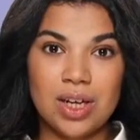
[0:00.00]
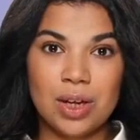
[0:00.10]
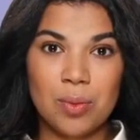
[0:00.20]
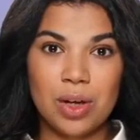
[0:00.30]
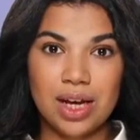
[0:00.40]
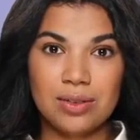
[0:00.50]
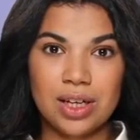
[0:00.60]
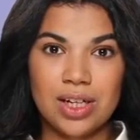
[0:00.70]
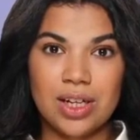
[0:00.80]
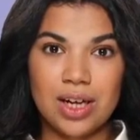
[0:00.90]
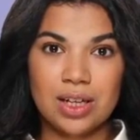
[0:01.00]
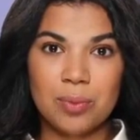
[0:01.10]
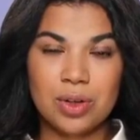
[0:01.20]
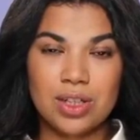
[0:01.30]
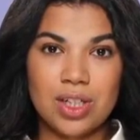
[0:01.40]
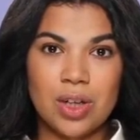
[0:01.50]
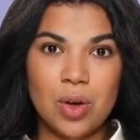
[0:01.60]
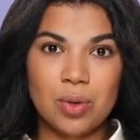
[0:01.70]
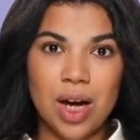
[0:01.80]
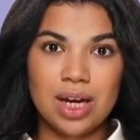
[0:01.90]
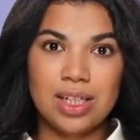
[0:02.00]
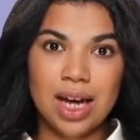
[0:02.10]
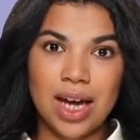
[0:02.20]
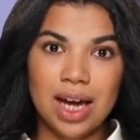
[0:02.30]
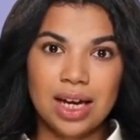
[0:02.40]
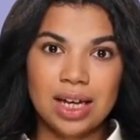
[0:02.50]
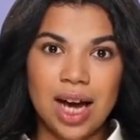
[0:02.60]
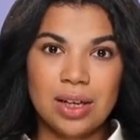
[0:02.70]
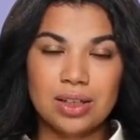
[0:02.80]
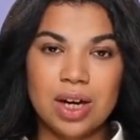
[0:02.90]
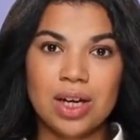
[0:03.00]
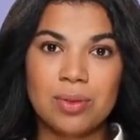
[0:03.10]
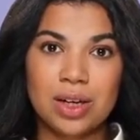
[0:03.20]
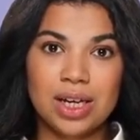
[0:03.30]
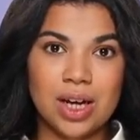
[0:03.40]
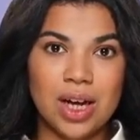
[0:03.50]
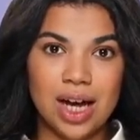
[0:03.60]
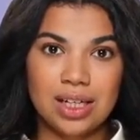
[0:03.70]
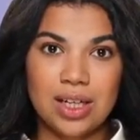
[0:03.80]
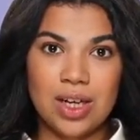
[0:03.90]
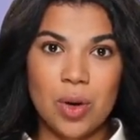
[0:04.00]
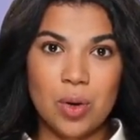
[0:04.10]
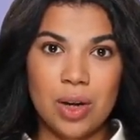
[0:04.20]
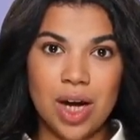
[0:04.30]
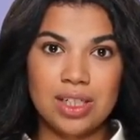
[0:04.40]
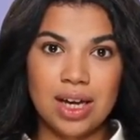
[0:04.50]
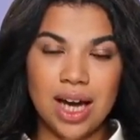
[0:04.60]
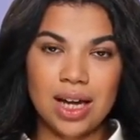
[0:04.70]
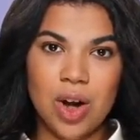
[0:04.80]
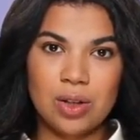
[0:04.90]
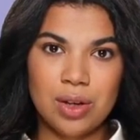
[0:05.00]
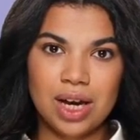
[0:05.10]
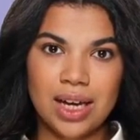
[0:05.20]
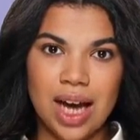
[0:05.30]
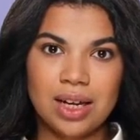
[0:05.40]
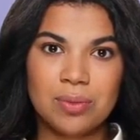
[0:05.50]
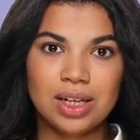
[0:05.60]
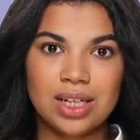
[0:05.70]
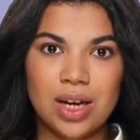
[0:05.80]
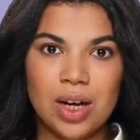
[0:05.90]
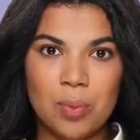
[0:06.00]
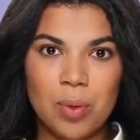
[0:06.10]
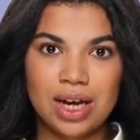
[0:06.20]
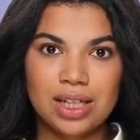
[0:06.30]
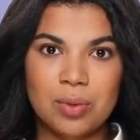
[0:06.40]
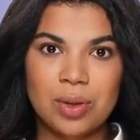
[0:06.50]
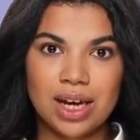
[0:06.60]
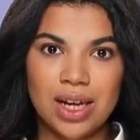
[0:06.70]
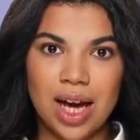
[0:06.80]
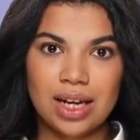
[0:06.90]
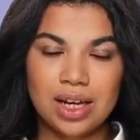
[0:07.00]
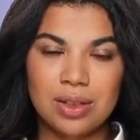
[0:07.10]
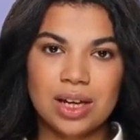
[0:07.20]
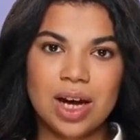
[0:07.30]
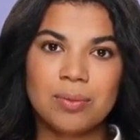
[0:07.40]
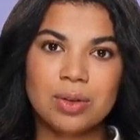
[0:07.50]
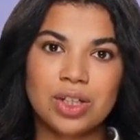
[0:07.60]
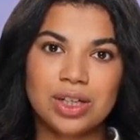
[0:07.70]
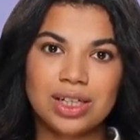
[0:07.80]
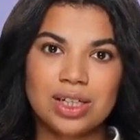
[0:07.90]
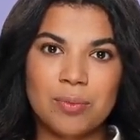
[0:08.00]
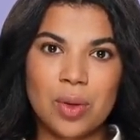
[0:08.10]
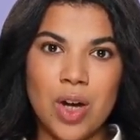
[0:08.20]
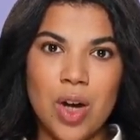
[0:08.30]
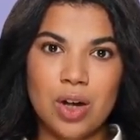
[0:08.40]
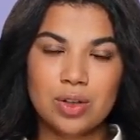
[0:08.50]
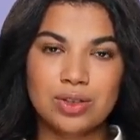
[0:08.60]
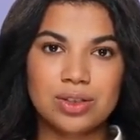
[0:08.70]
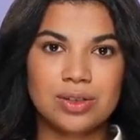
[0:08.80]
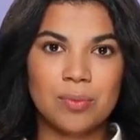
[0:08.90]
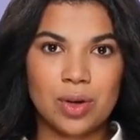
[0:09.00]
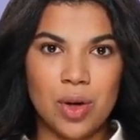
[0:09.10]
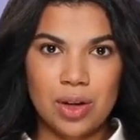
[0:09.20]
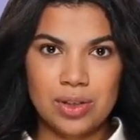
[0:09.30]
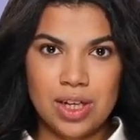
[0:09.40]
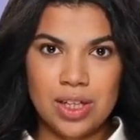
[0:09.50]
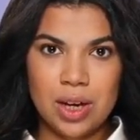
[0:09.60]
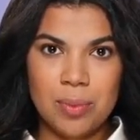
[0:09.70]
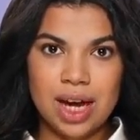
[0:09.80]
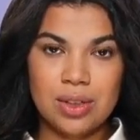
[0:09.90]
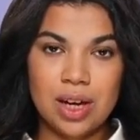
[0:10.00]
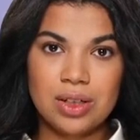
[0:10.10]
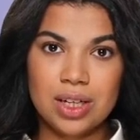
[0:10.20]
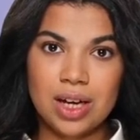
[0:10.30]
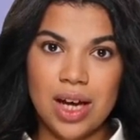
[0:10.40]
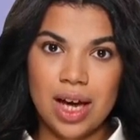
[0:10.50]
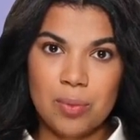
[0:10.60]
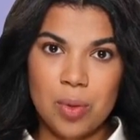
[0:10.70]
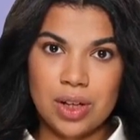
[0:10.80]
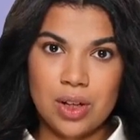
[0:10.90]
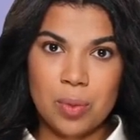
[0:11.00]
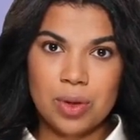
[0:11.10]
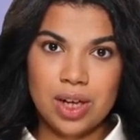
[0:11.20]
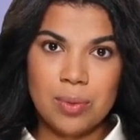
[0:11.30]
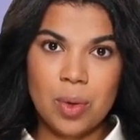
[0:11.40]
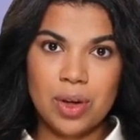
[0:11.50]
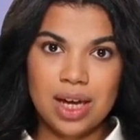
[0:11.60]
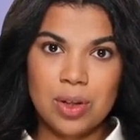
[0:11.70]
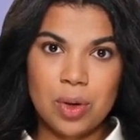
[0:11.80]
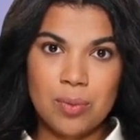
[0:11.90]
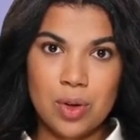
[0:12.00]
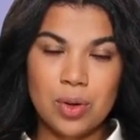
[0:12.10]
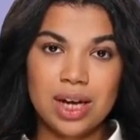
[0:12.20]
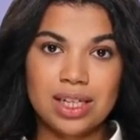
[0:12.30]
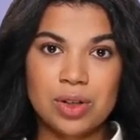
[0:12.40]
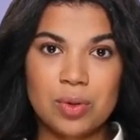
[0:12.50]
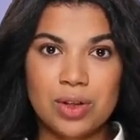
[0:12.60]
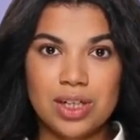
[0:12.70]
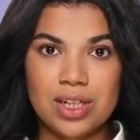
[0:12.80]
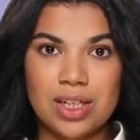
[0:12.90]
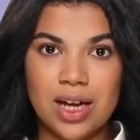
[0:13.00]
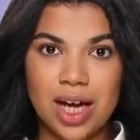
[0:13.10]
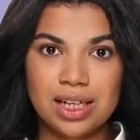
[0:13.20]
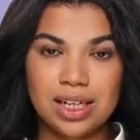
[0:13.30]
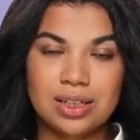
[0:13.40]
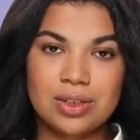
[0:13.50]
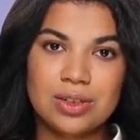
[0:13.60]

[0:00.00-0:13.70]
consumers and businesses with the Zero Cost AI in App Economy and the Zero Cost AI Online Academy, we can create economic opportunities for all, regardless of their background, and work towards a more equitable and inclusive society.